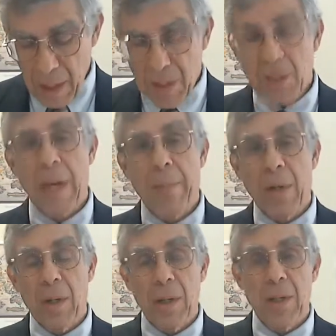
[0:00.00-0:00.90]
This
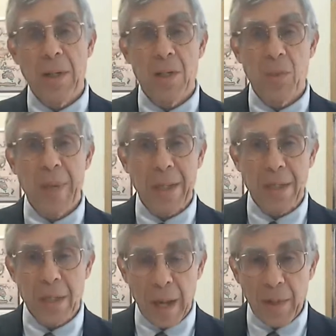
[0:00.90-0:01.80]
seminar is
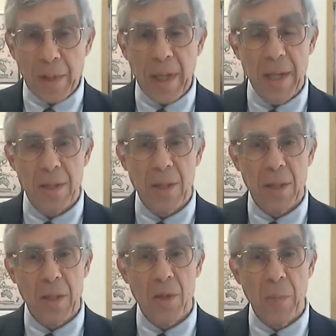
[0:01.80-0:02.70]
being
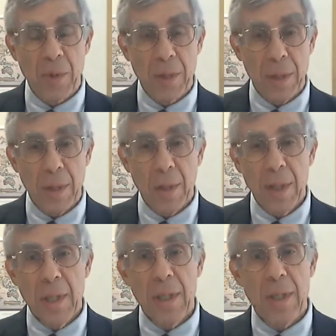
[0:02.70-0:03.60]
simultaneously interpreted
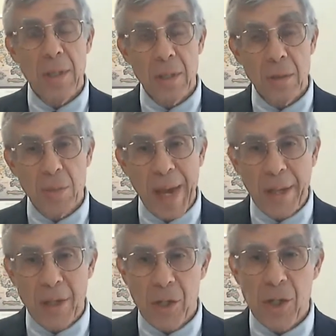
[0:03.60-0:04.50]
into
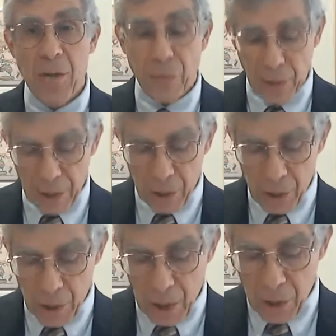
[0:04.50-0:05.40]
Spanish,
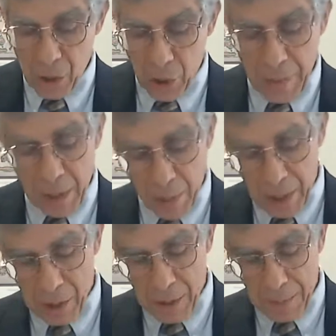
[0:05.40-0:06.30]
French, German, and
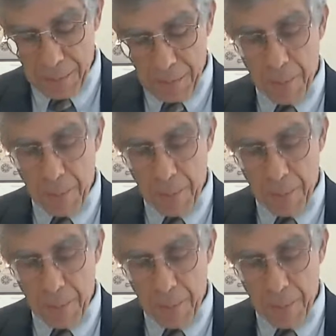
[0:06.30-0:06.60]
Russian.